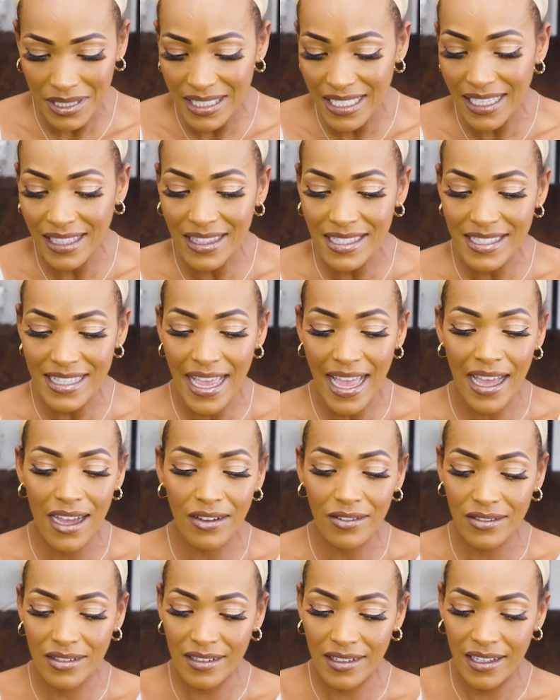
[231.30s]
gonna take this
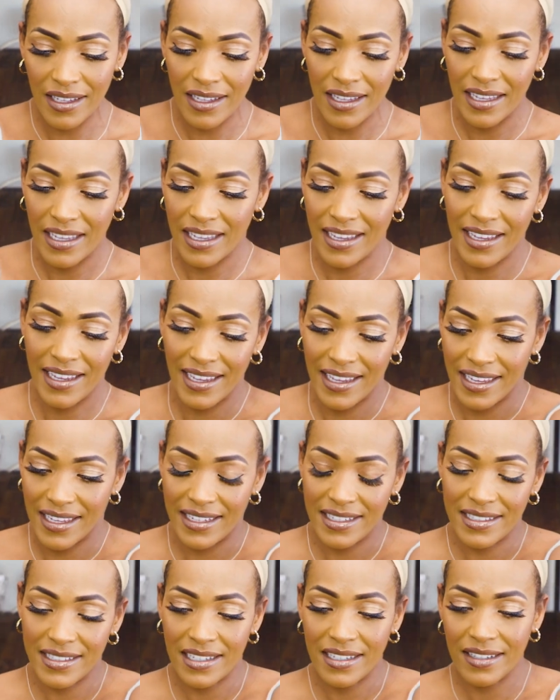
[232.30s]
out
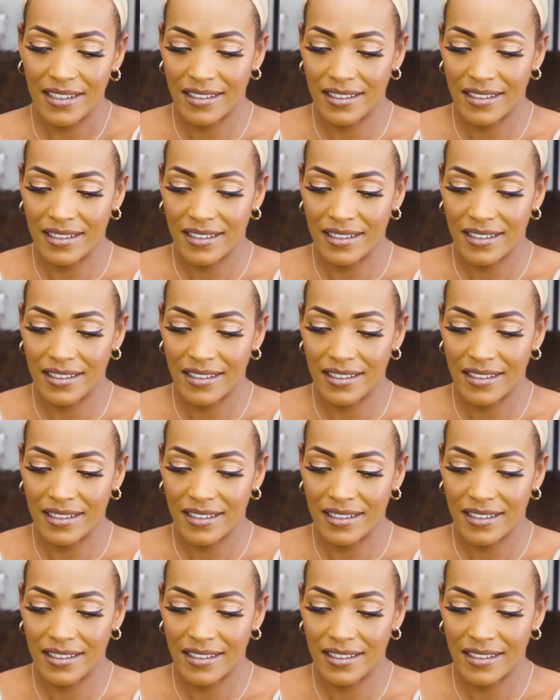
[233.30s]
and